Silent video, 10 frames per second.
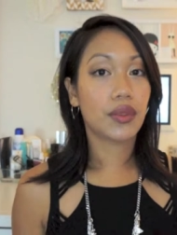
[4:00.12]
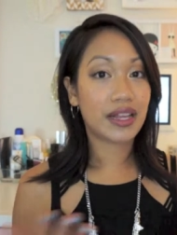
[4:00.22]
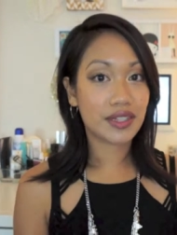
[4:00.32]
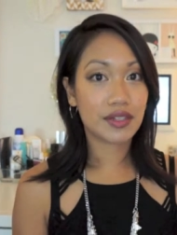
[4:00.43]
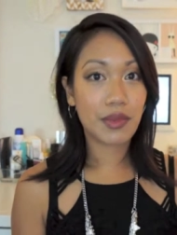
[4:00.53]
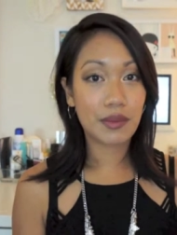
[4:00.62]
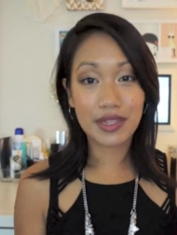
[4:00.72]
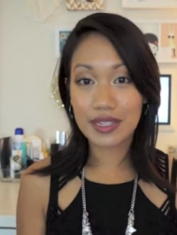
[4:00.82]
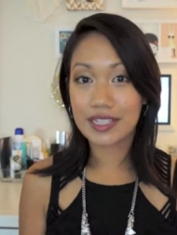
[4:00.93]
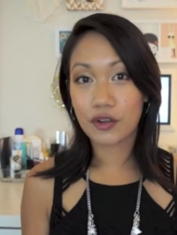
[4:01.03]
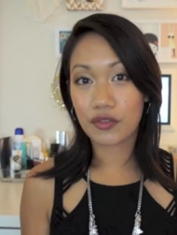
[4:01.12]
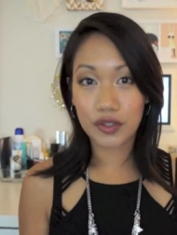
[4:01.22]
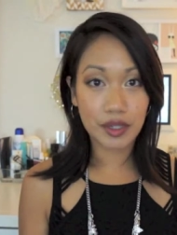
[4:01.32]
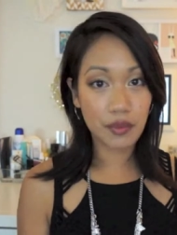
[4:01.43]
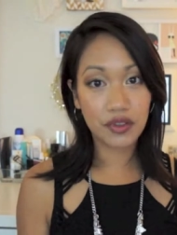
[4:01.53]
that's maybe the secret for
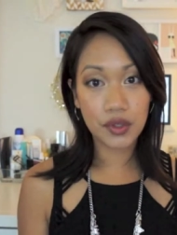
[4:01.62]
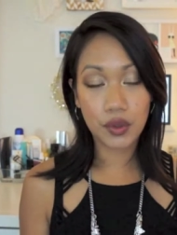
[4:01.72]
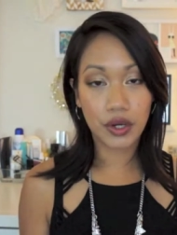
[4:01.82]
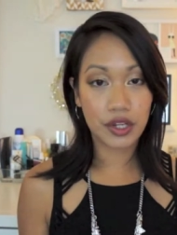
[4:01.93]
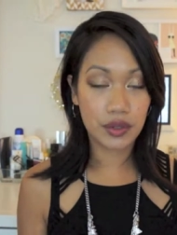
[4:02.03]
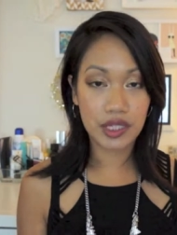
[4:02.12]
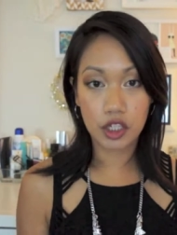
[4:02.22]
some of you who are using